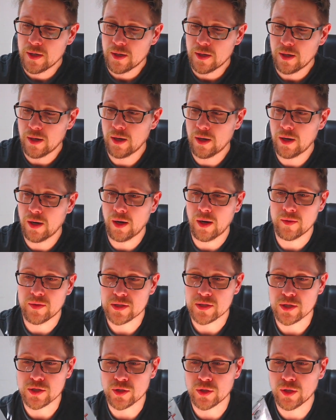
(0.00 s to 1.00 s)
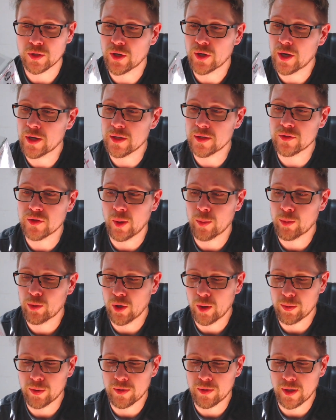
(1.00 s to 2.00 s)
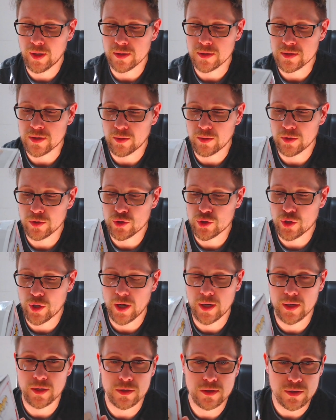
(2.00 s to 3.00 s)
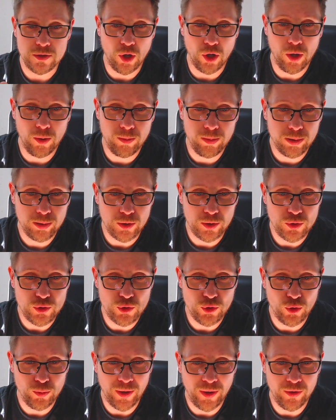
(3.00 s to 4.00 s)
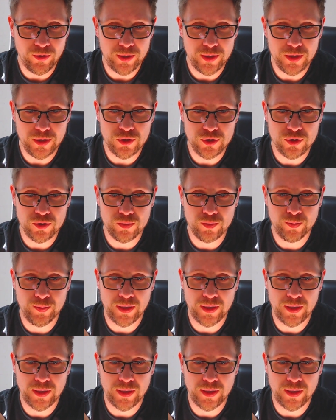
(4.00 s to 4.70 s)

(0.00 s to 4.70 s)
Ah, uh, this is going to turn into a proper rant, so I'm going to try and stop, control my rage.